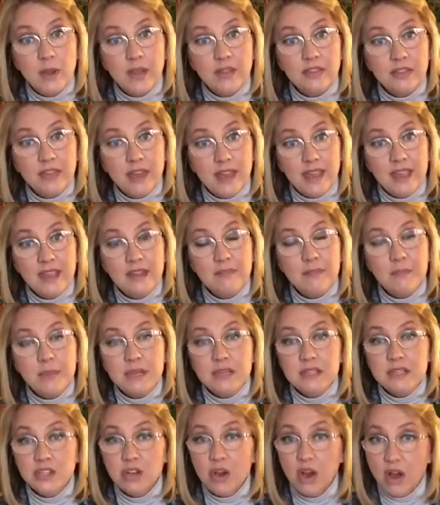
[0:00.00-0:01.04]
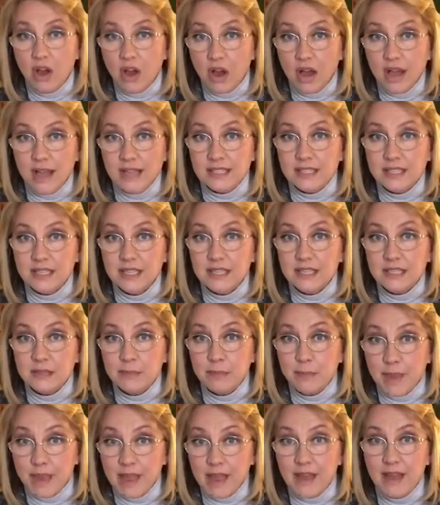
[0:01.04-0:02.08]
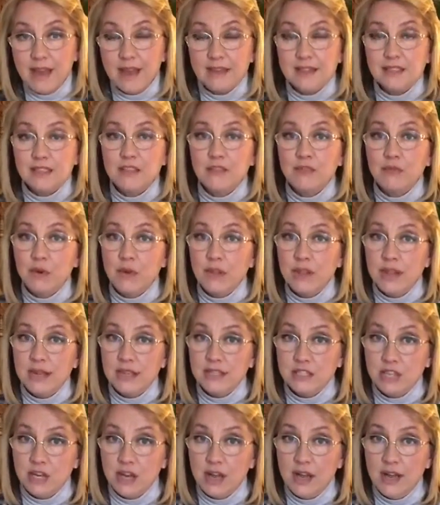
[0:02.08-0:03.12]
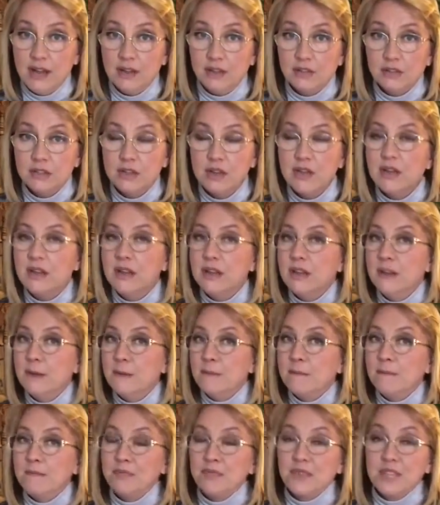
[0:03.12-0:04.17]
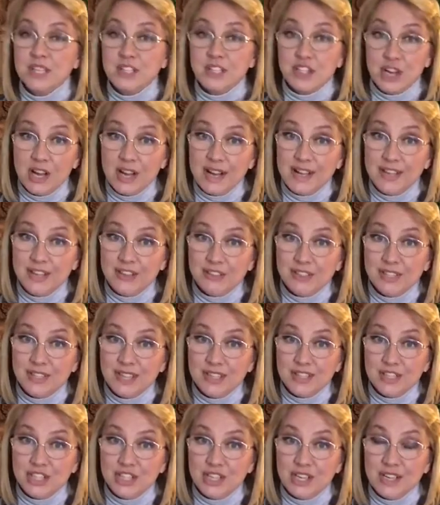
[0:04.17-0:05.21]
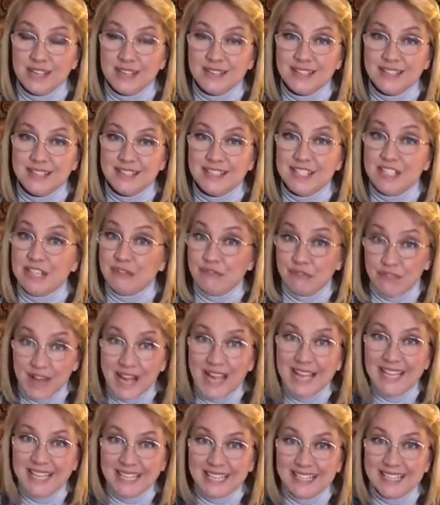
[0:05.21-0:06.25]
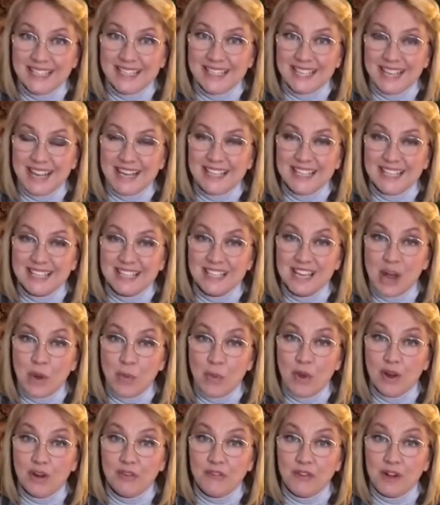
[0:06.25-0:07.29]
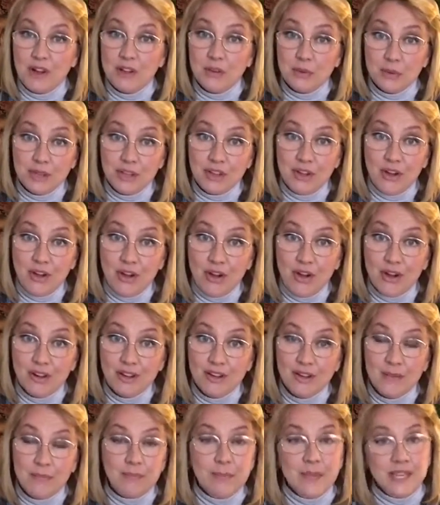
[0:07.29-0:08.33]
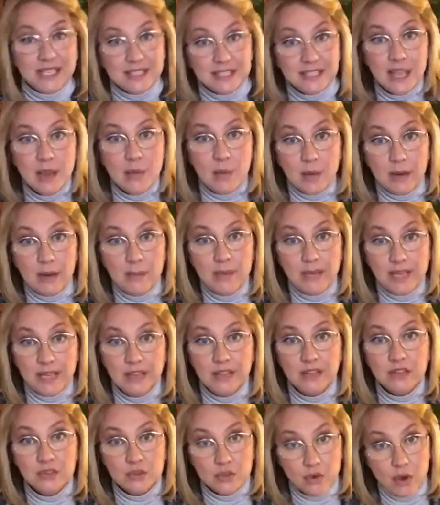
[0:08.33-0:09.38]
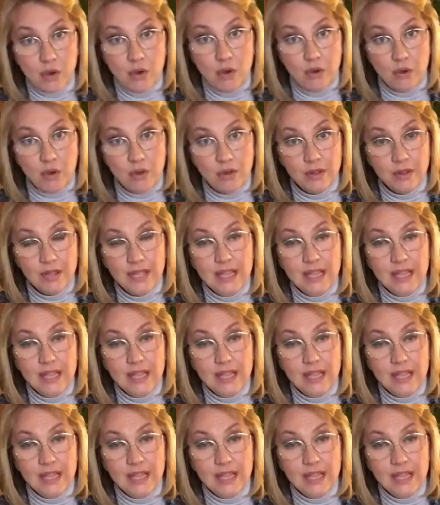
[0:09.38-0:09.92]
what they have been taught is best for that child. The child is just defiant and does not want to follow along because they want to be in control.